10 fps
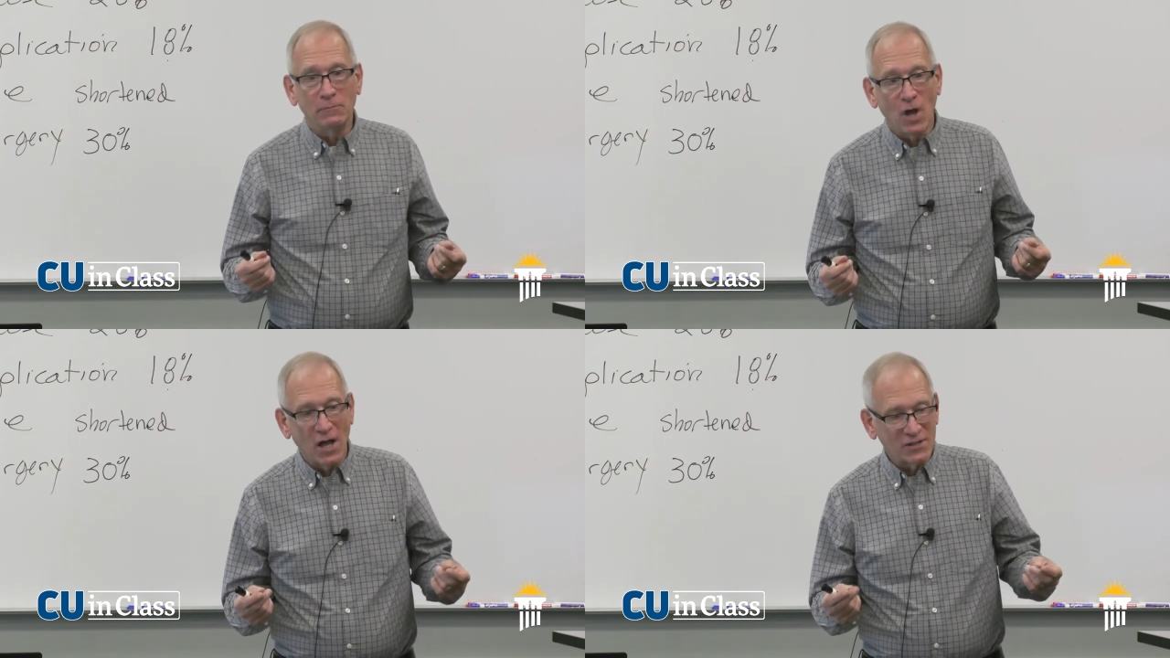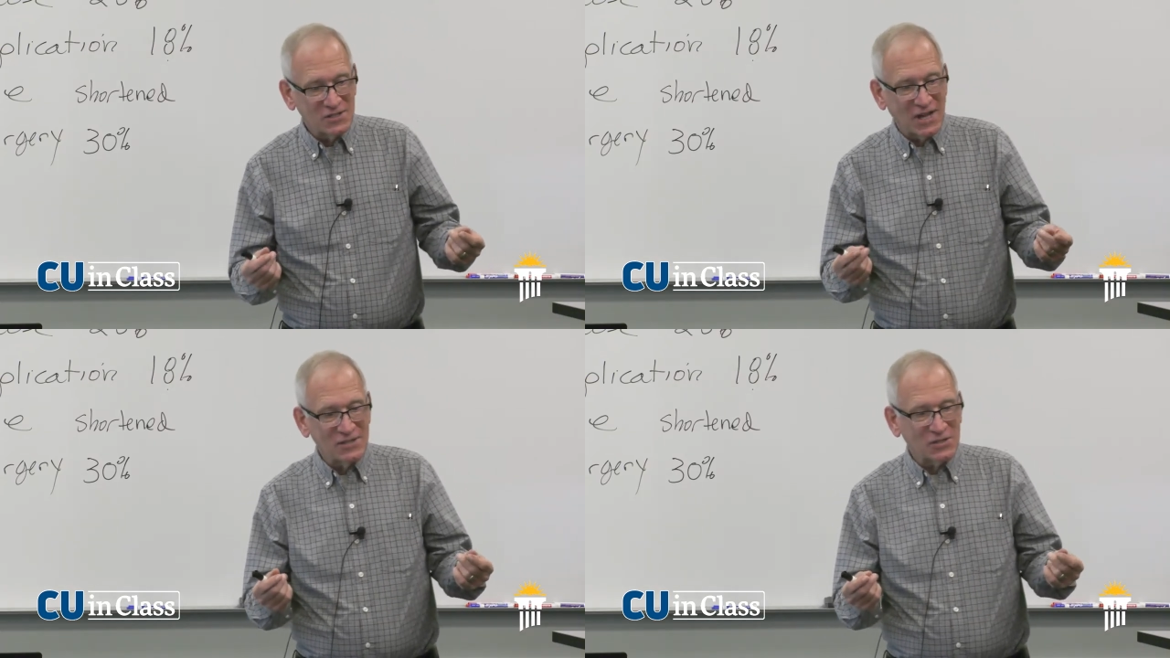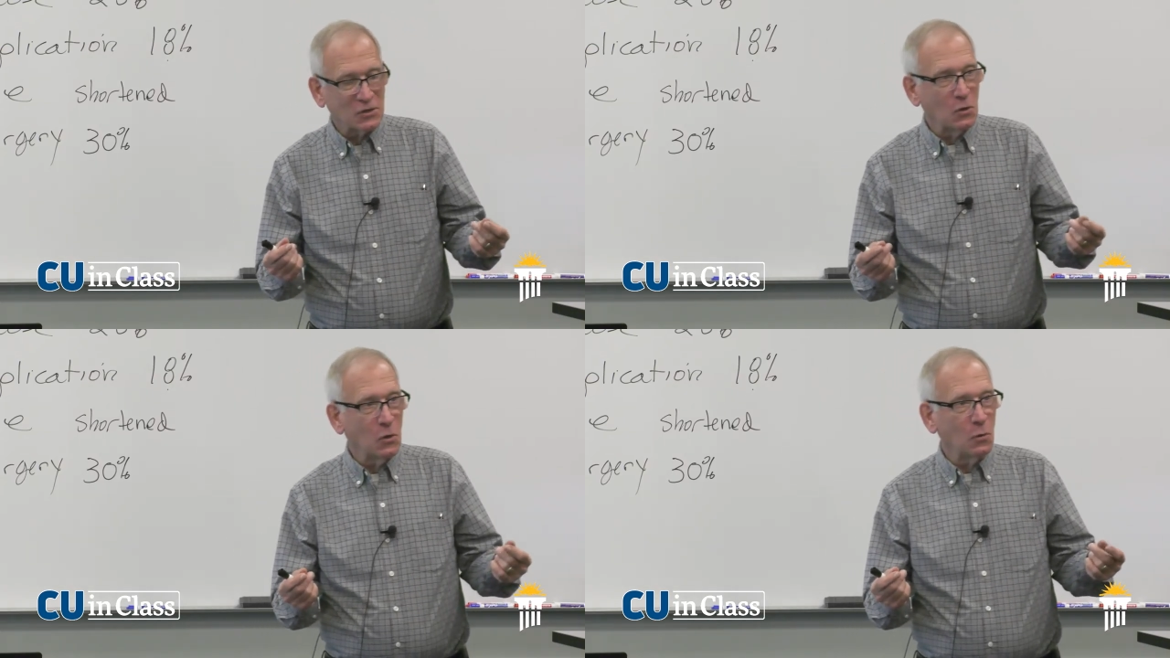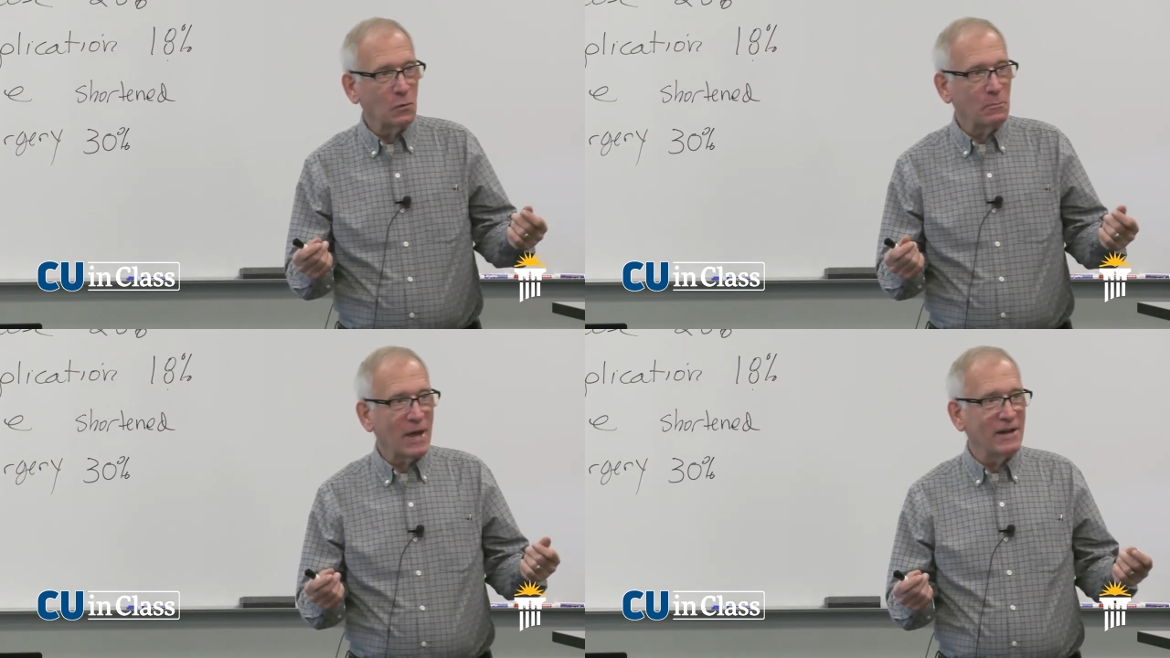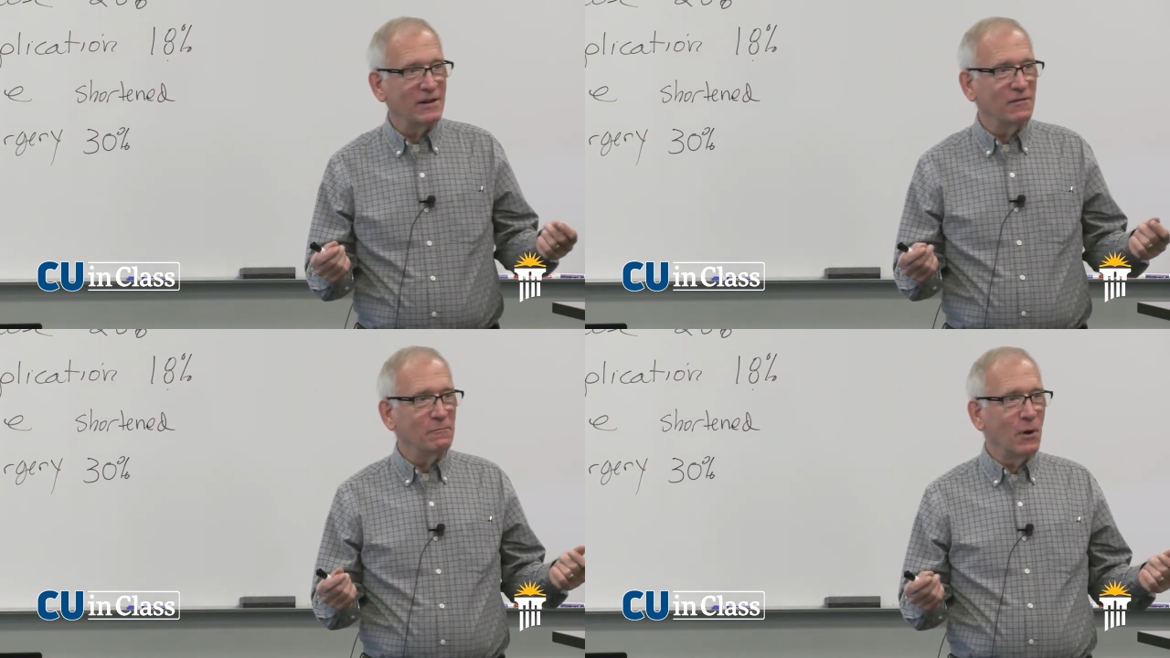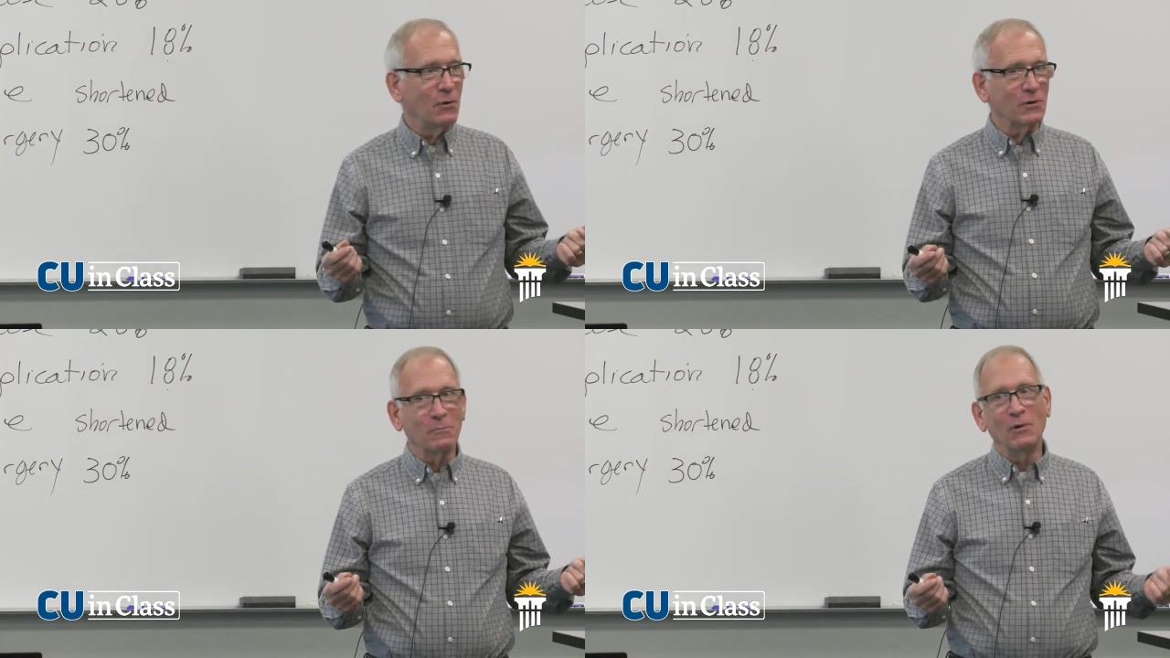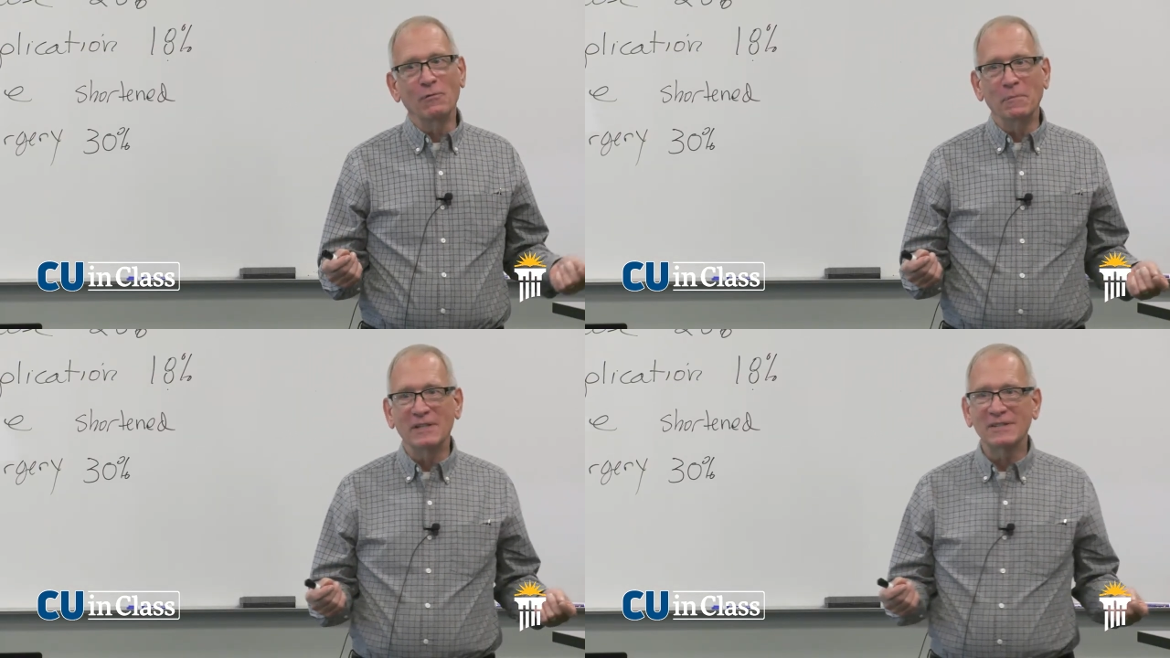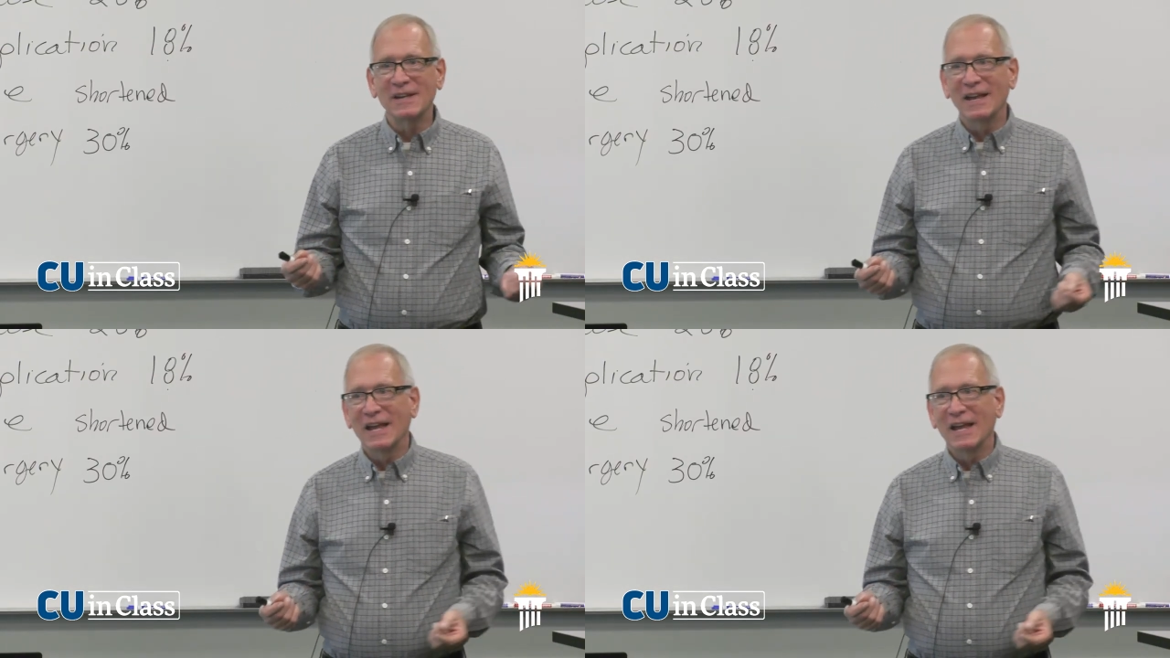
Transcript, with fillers: nonsensical repetitive motor movements,